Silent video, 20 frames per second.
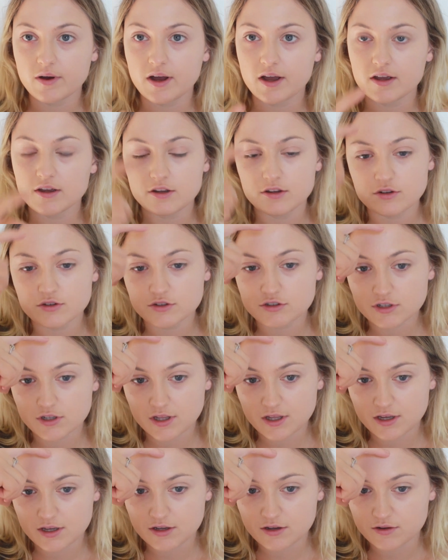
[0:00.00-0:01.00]
I
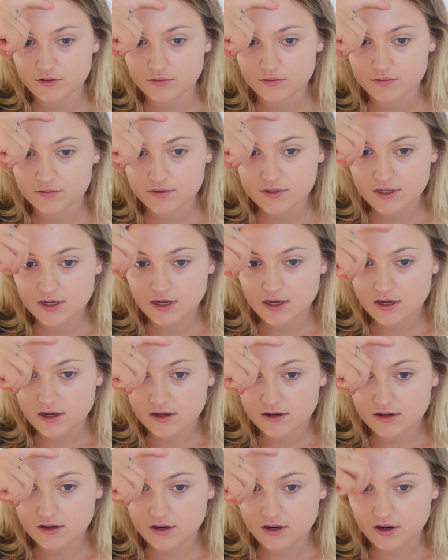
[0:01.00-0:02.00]
usually use
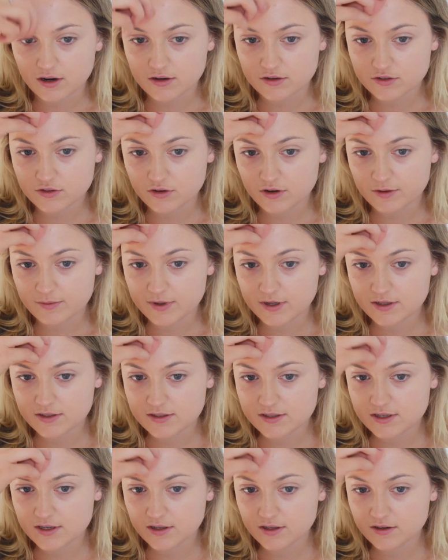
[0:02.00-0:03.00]
NARS Creamy
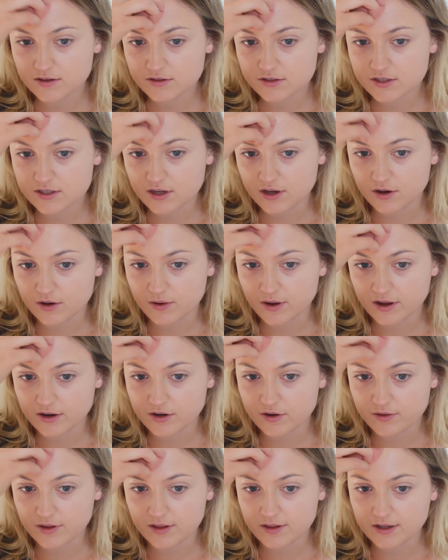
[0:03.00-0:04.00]
Concealer, so I
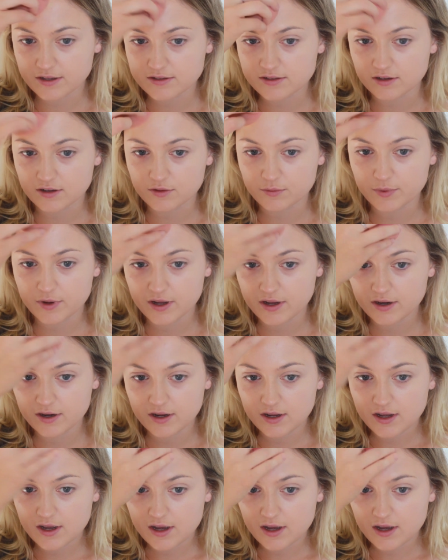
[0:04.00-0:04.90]
know that that's a good one.